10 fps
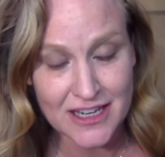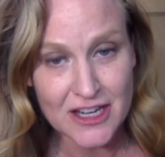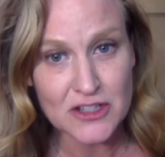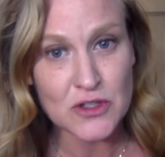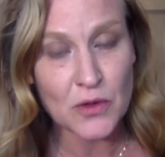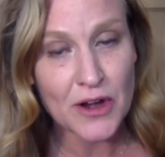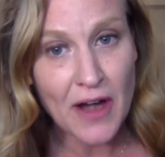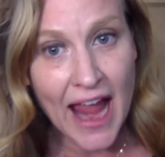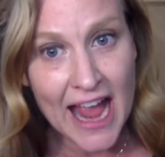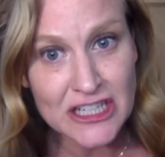So
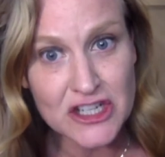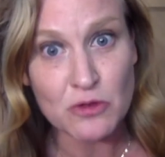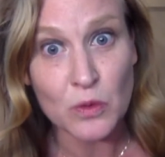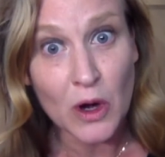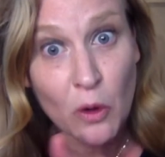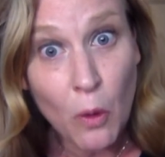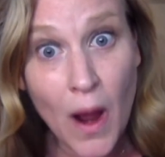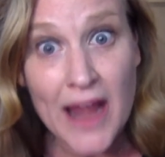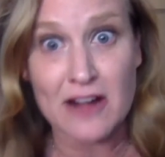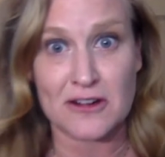their action
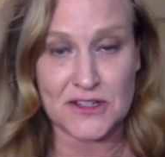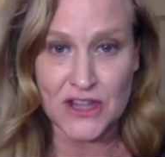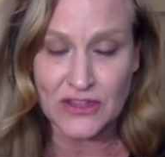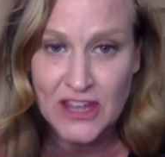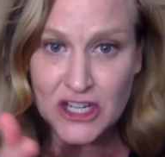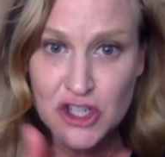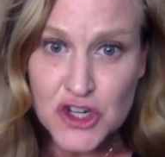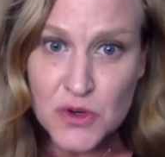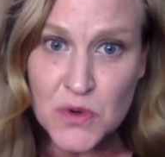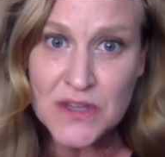requires that they
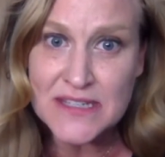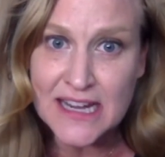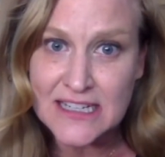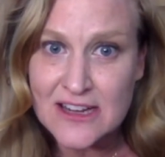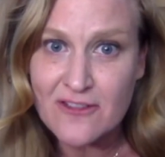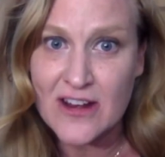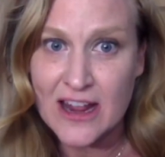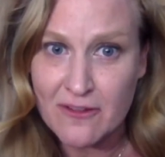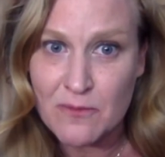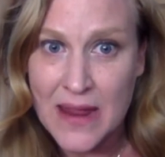do this activity
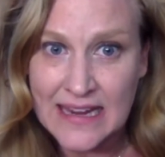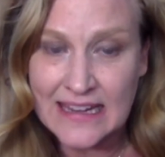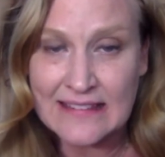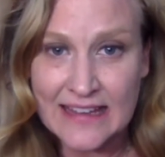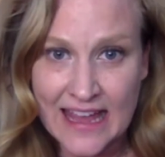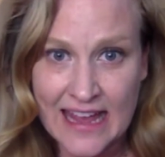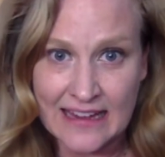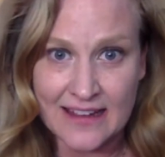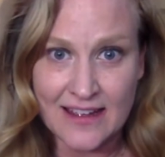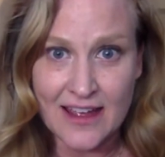of baking the
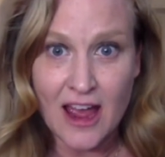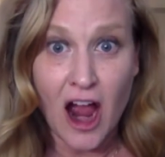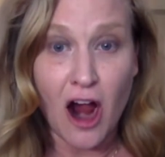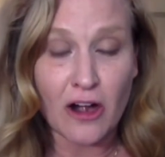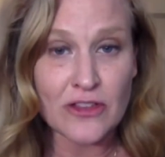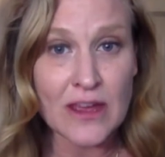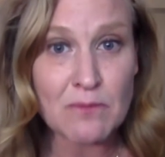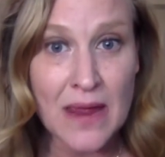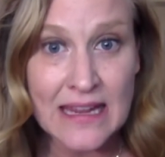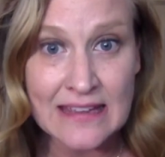cake. Are they
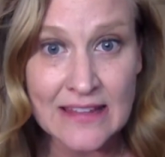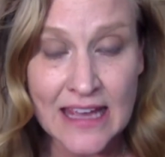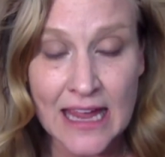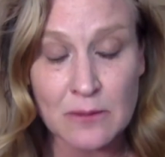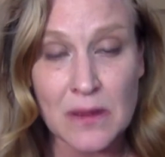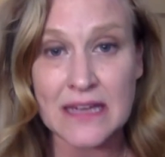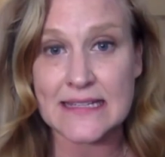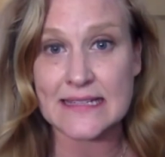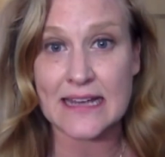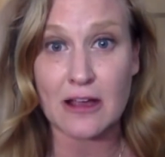baking the cake because
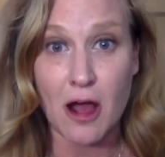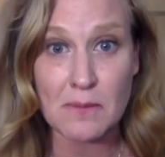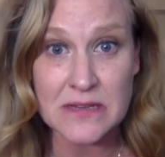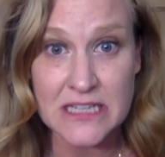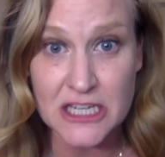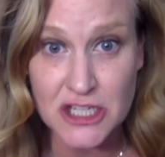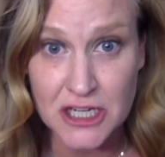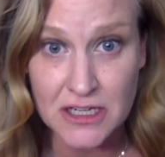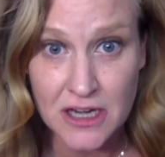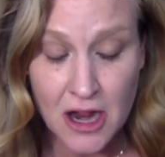it's in competition?
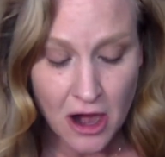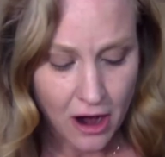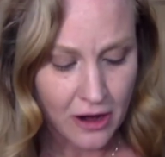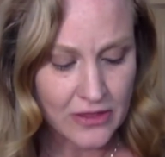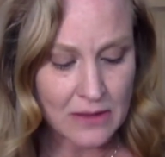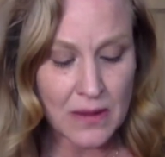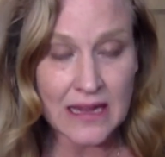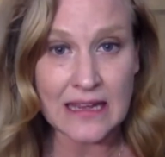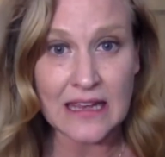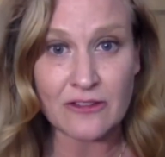Are they
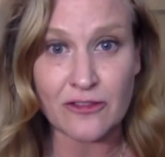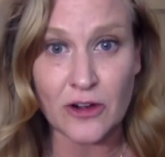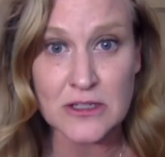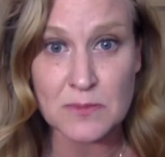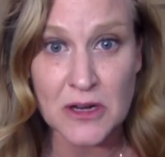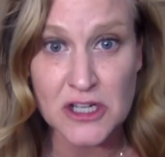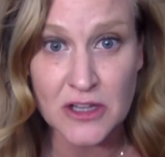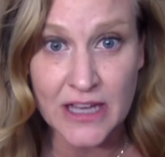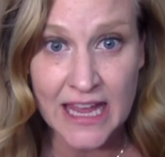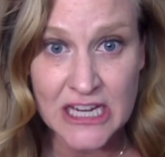baking it for a special
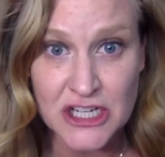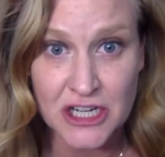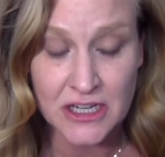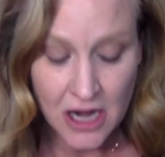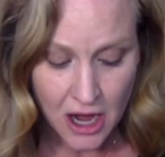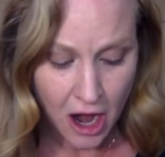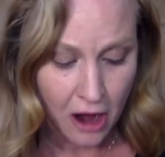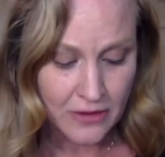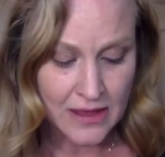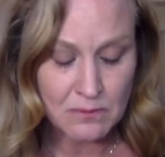occasion?
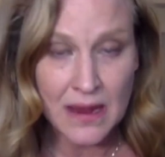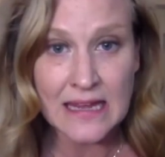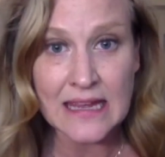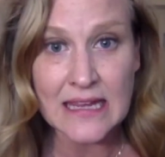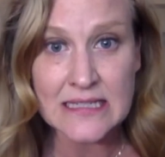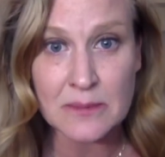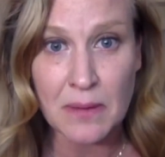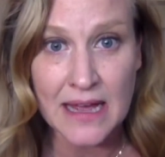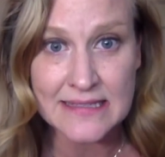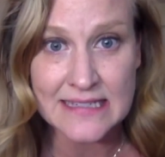Are they baking it to
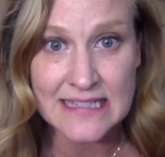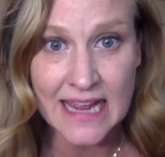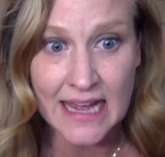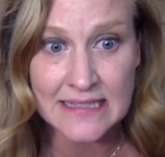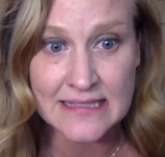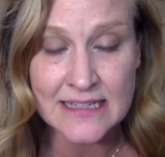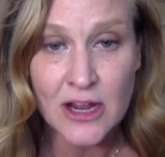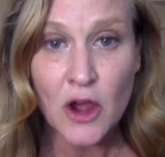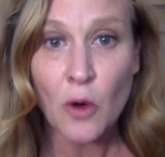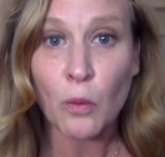pass a test?
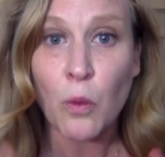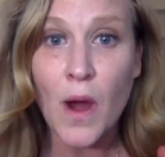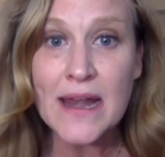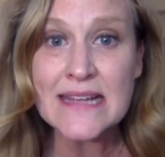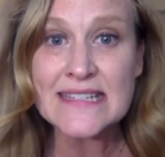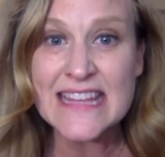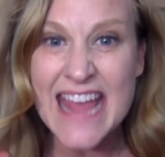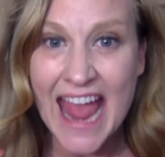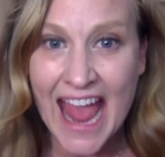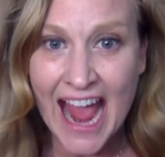What is
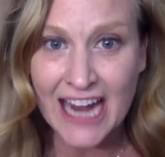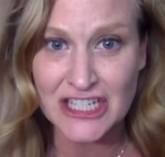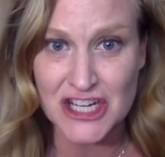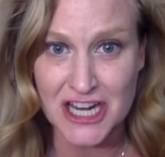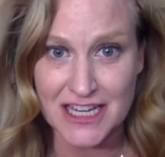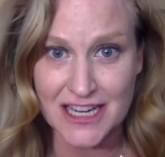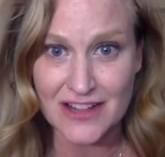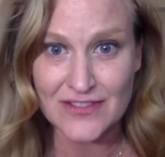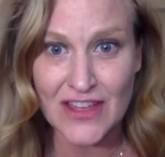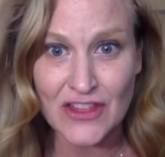the action
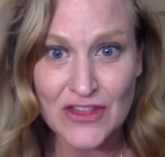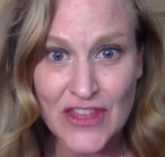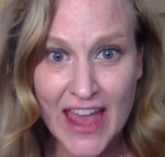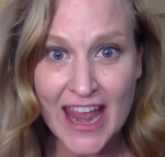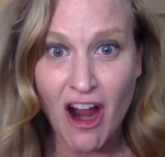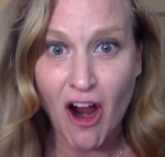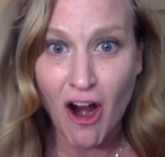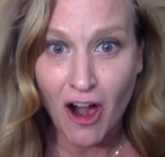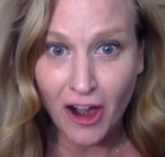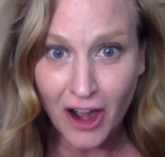that they
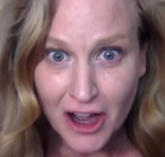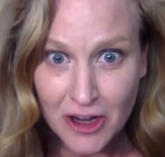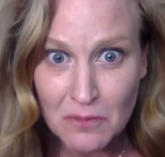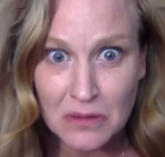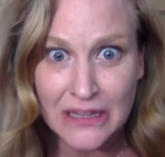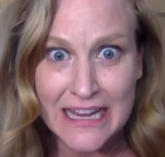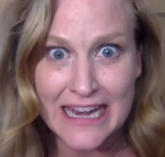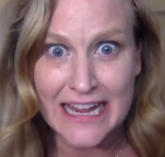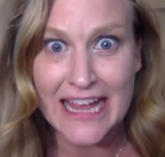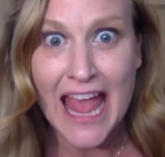are
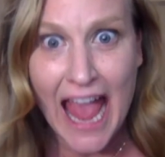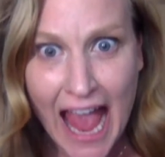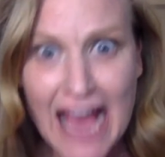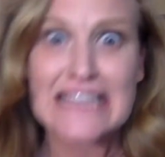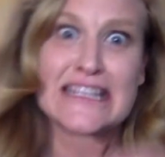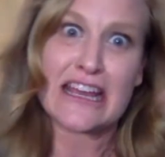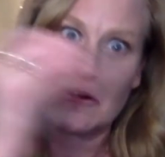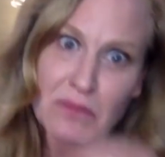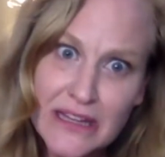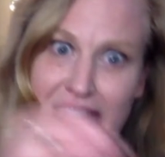completing as they
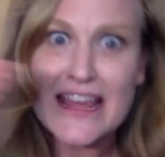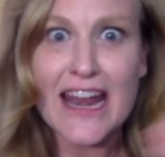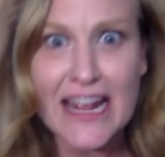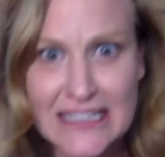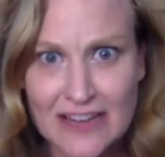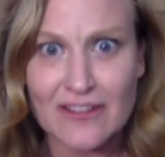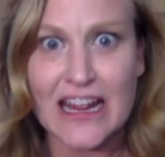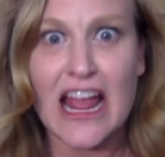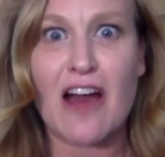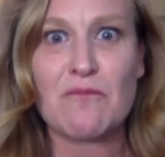complete that
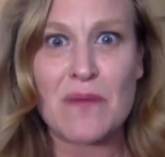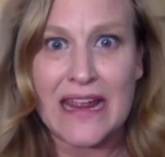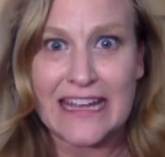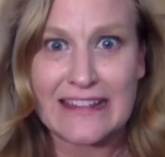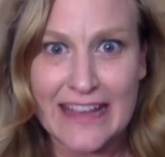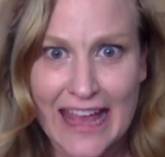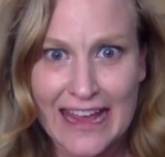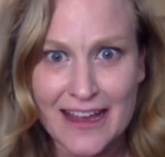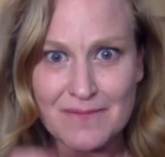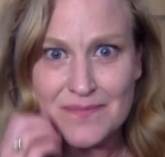activity of baking the
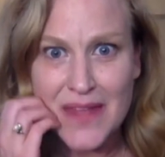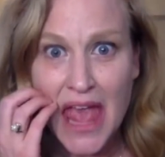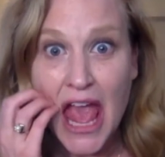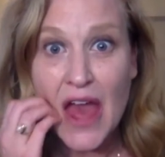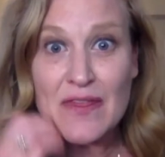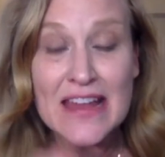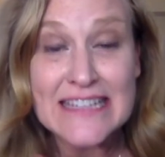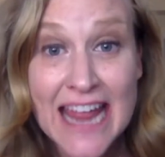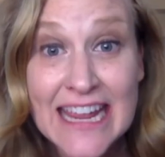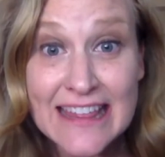cake? And then
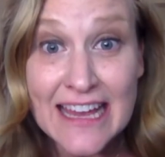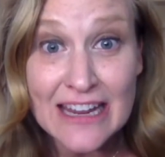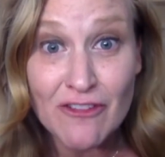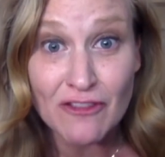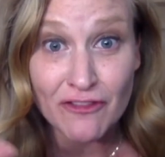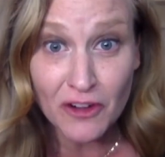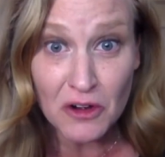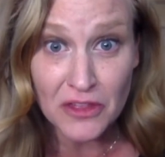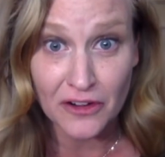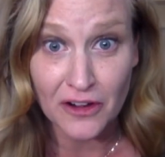take that even
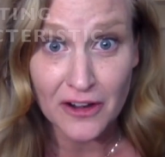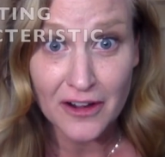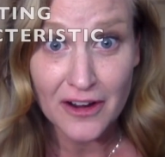further.